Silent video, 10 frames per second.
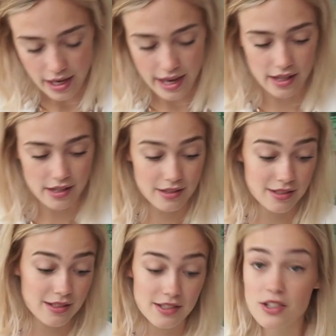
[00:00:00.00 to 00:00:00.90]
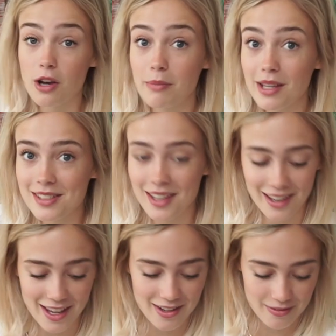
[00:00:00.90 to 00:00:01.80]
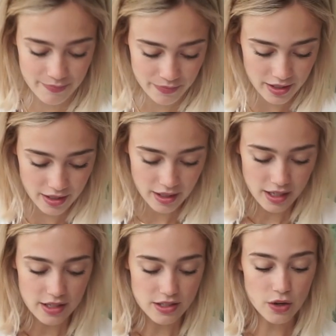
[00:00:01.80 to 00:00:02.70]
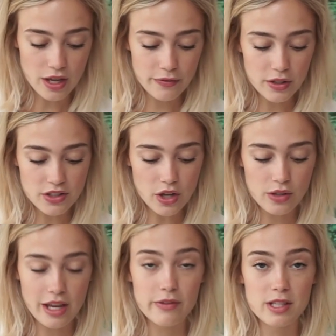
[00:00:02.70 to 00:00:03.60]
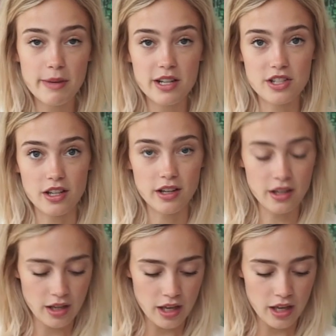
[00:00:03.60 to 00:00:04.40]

And start mixing again. So if you don't have a spatula,